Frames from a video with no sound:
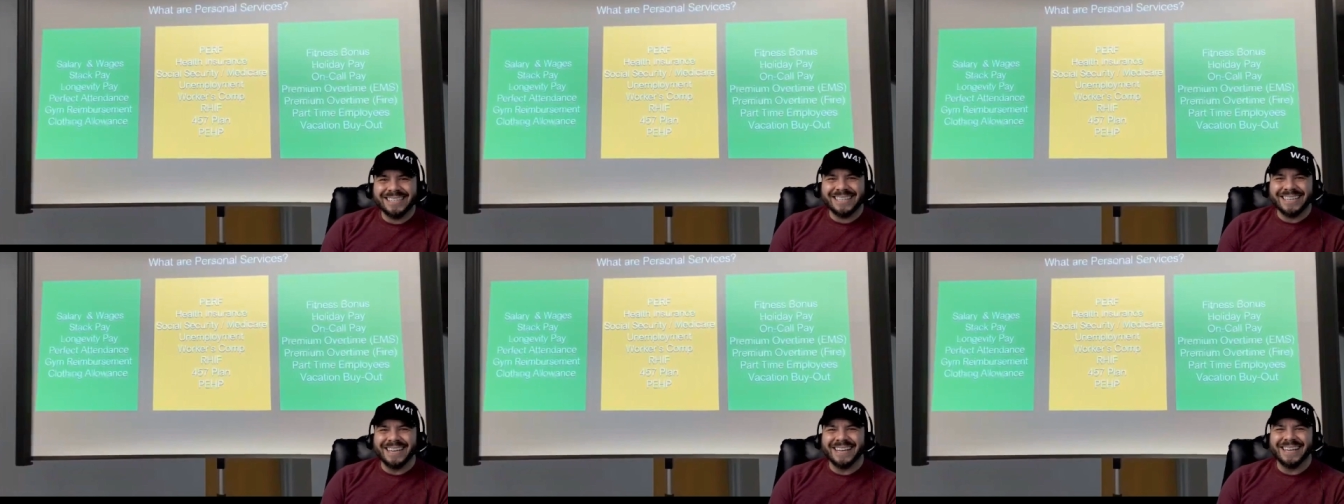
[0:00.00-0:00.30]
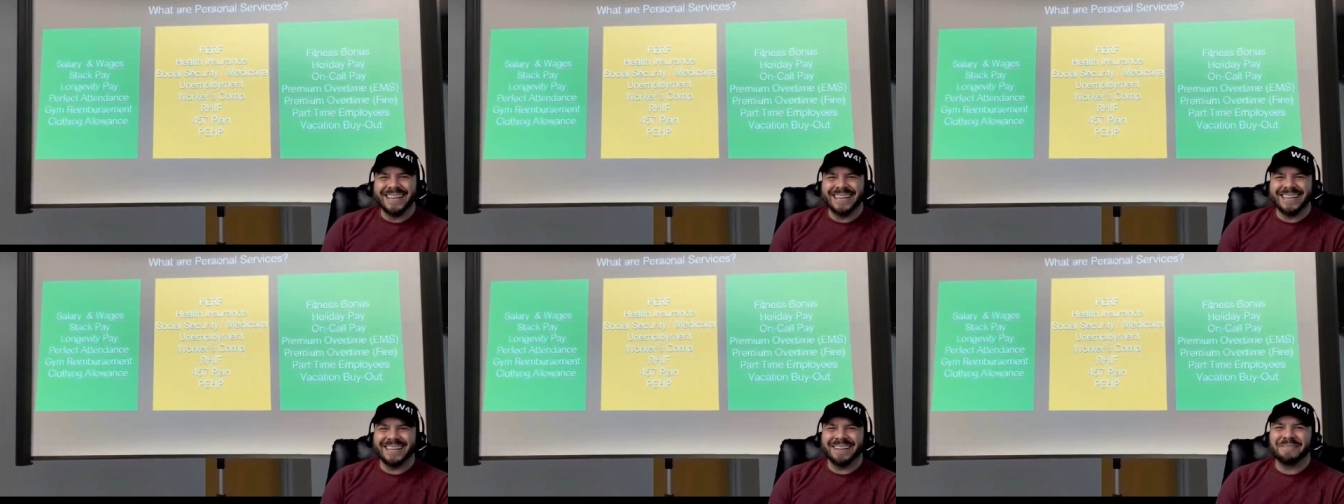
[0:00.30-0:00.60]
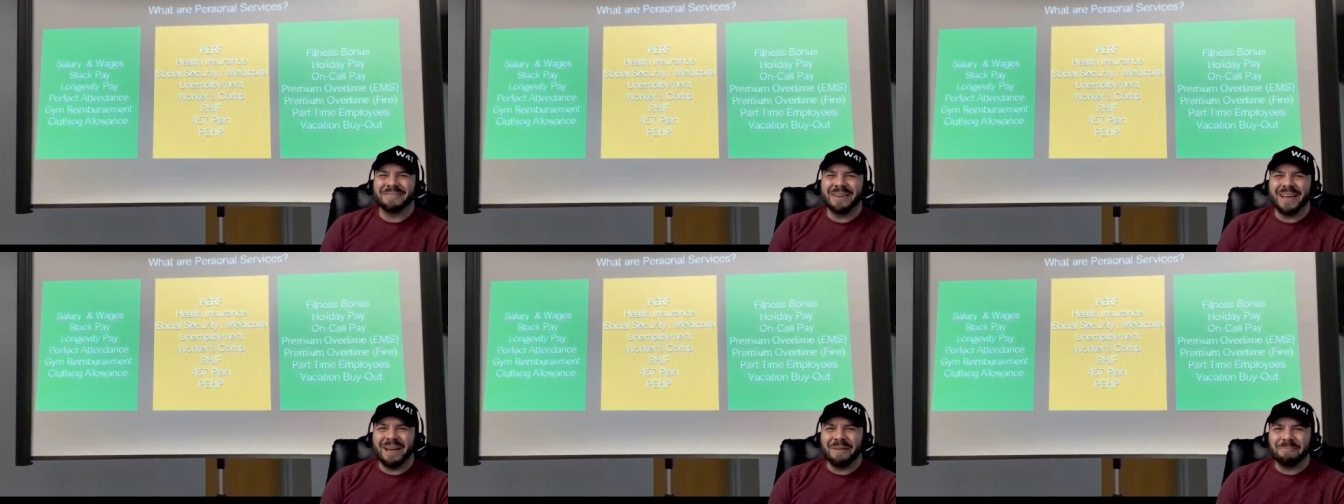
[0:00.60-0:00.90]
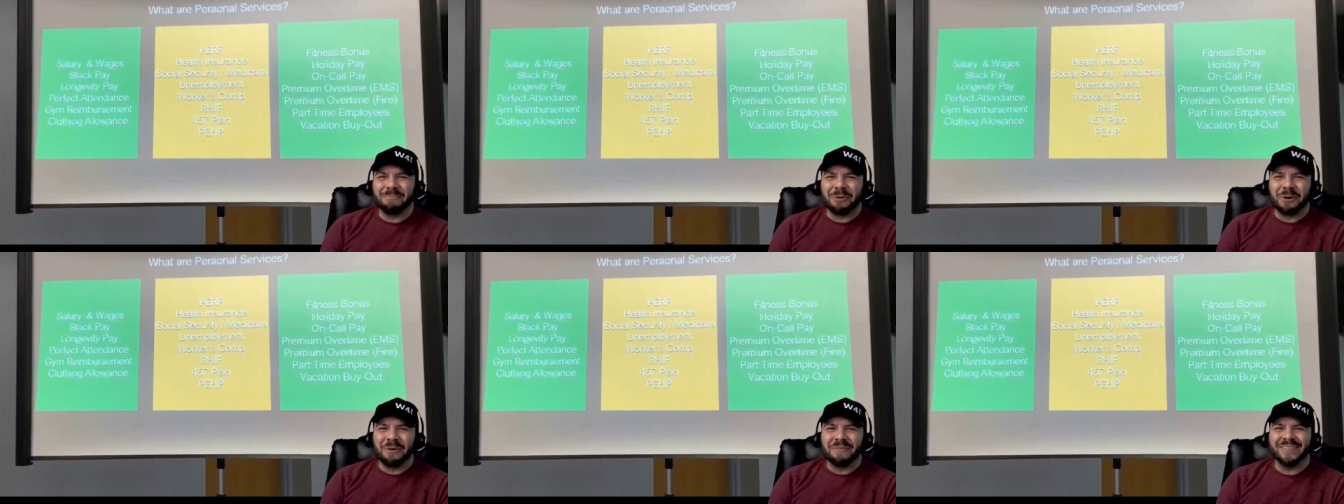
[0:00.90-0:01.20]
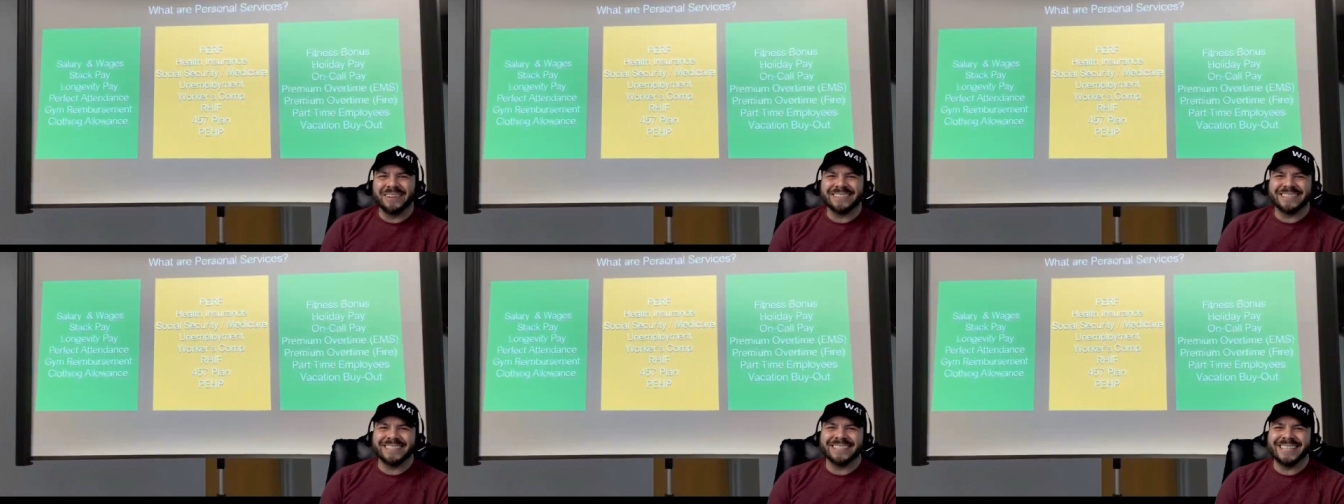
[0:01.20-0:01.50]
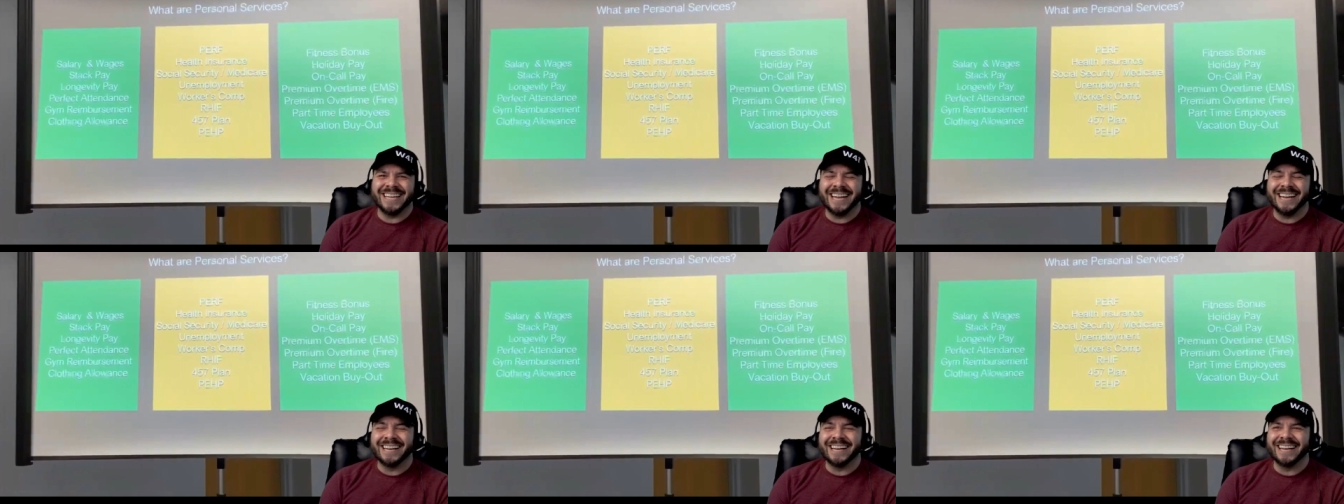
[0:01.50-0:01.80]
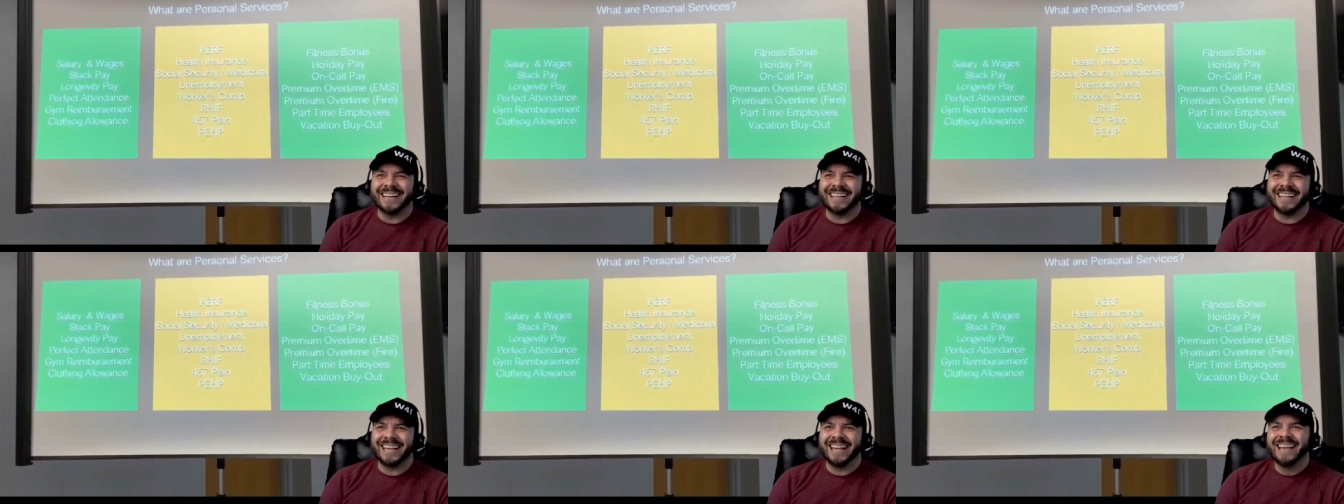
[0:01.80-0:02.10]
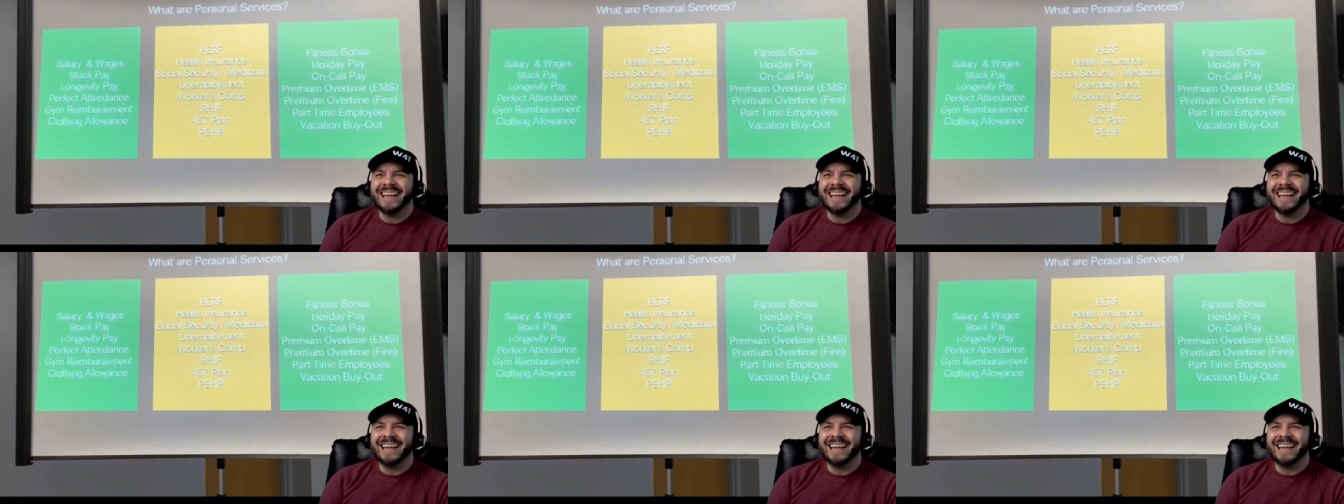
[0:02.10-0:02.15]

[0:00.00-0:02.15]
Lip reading: if you have perfect attendance.